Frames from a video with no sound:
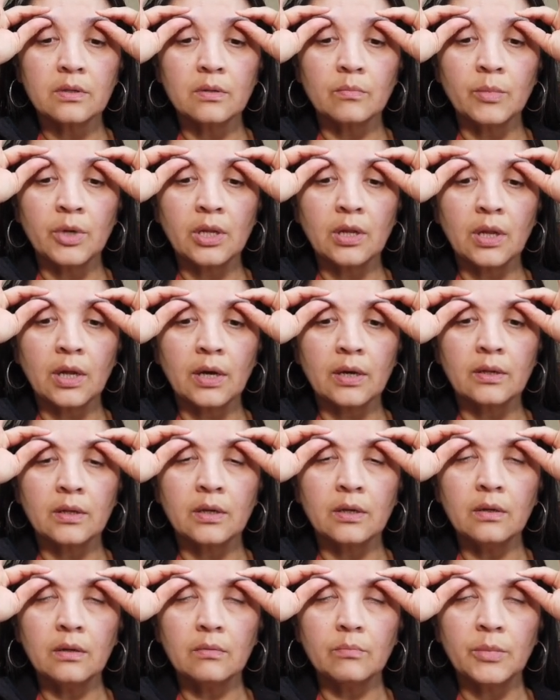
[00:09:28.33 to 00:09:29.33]
the midline
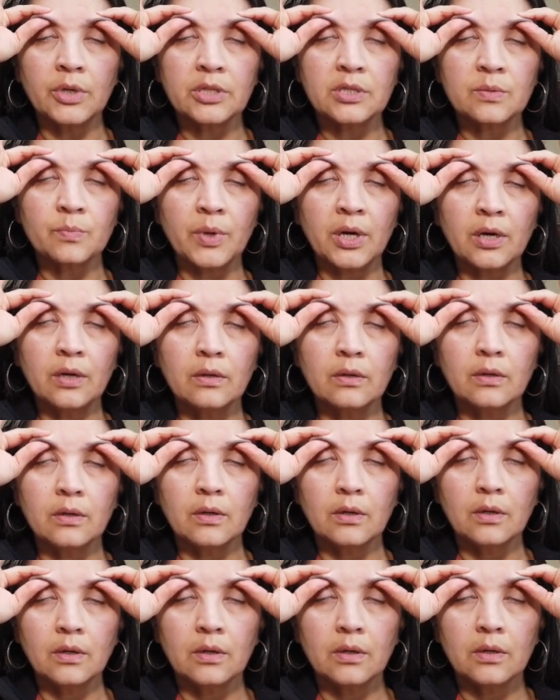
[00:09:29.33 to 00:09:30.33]
there, mid spot.
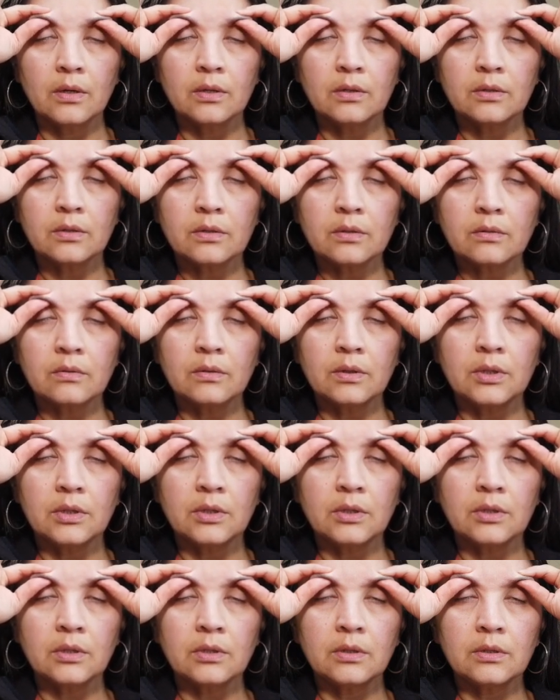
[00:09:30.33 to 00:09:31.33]

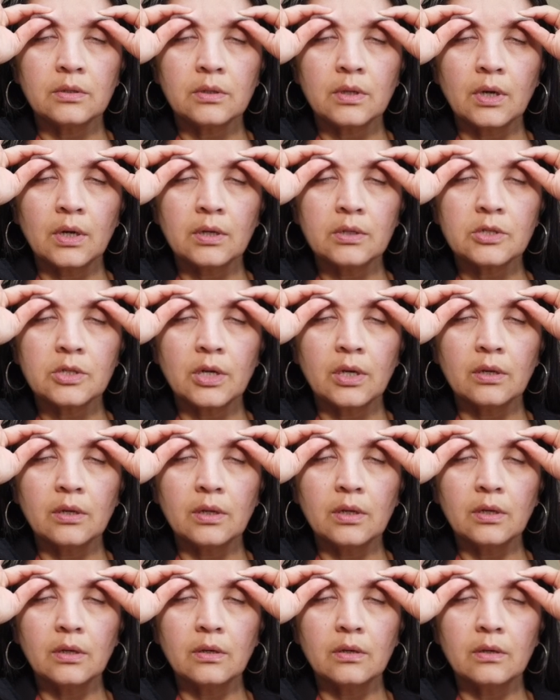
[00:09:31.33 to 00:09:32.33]
Squeeze that
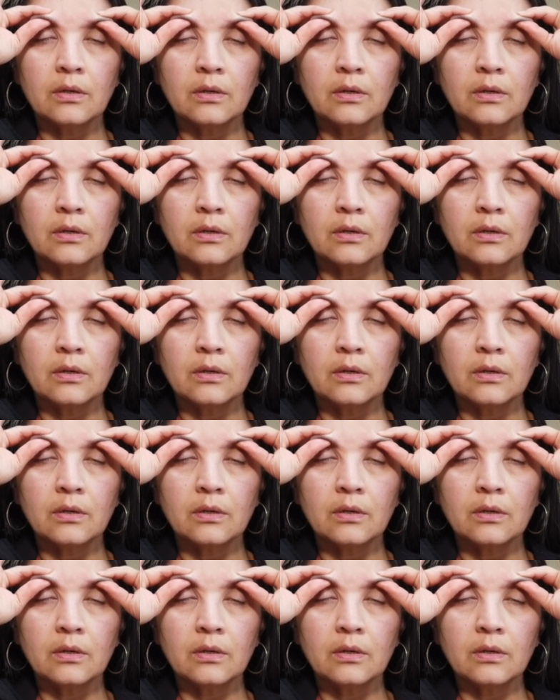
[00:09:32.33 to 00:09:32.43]
gently.